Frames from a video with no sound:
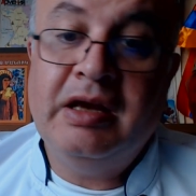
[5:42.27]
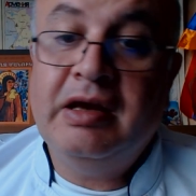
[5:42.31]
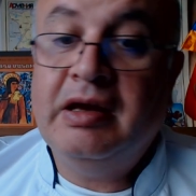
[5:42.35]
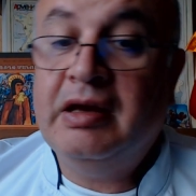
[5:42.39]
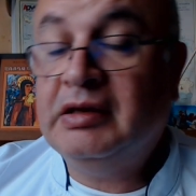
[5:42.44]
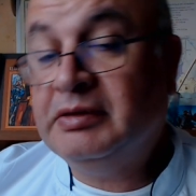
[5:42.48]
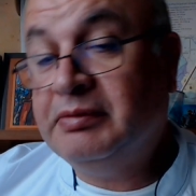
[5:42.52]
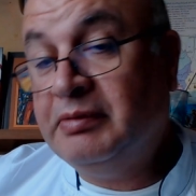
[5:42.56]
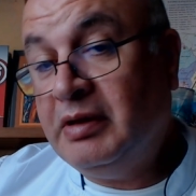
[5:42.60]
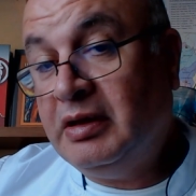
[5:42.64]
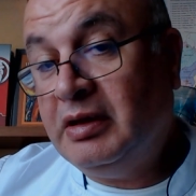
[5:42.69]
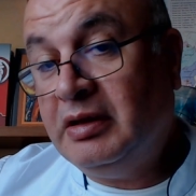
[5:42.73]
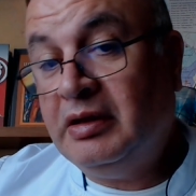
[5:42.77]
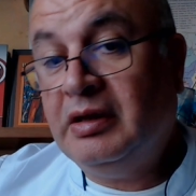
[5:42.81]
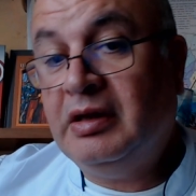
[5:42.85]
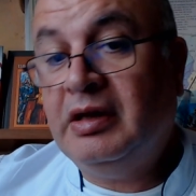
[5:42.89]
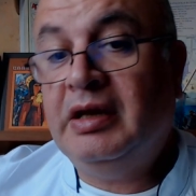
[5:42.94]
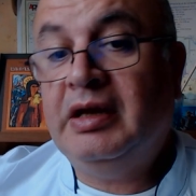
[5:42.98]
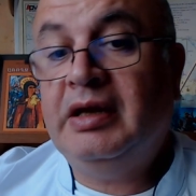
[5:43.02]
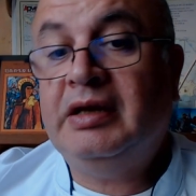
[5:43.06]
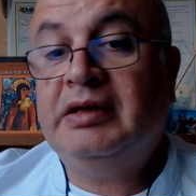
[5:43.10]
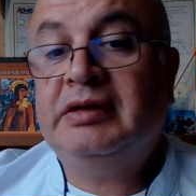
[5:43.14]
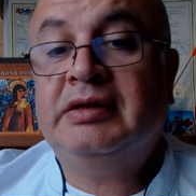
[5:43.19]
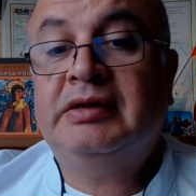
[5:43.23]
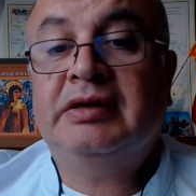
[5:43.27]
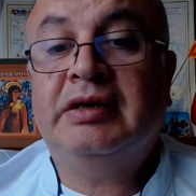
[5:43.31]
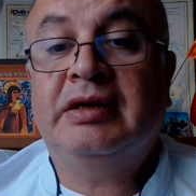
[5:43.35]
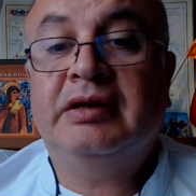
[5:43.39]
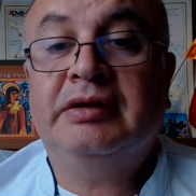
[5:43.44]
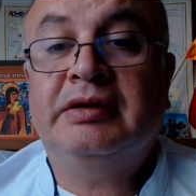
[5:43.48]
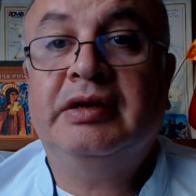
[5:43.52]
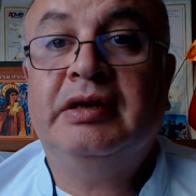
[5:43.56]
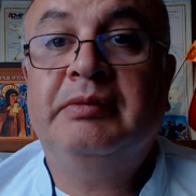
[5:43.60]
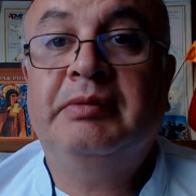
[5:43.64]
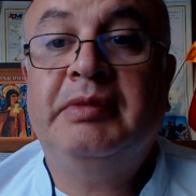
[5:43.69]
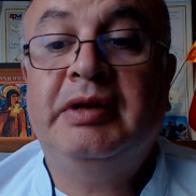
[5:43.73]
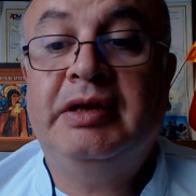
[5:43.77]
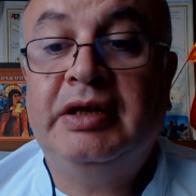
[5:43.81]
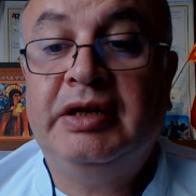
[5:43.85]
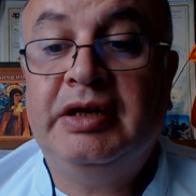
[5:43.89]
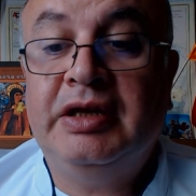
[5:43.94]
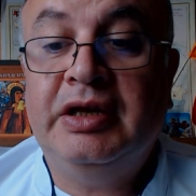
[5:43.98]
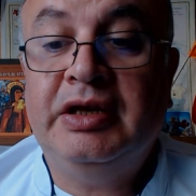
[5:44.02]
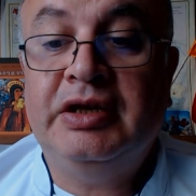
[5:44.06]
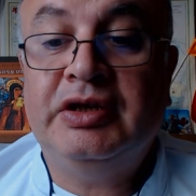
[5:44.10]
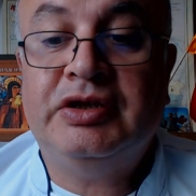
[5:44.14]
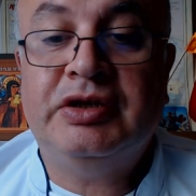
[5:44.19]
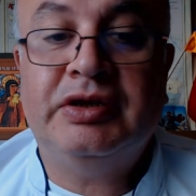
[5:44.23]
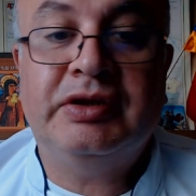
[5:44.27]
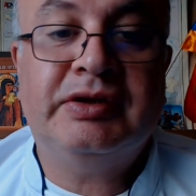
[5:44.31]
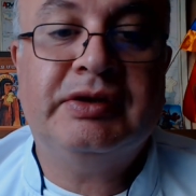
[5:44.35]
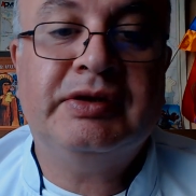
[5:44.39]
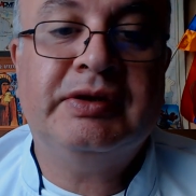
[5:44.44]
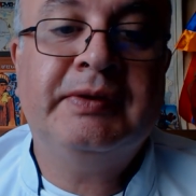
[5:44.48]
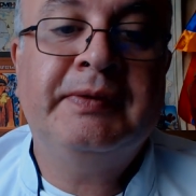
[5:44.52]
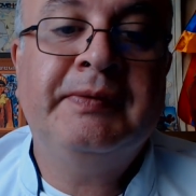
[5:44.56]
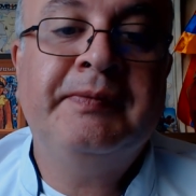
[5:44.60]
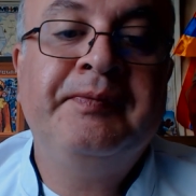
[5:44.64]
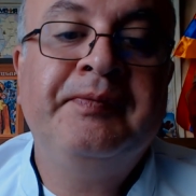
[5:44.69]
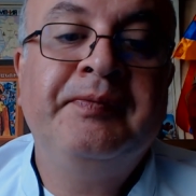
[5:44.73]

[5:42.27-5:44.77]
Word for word: as well as certain medications.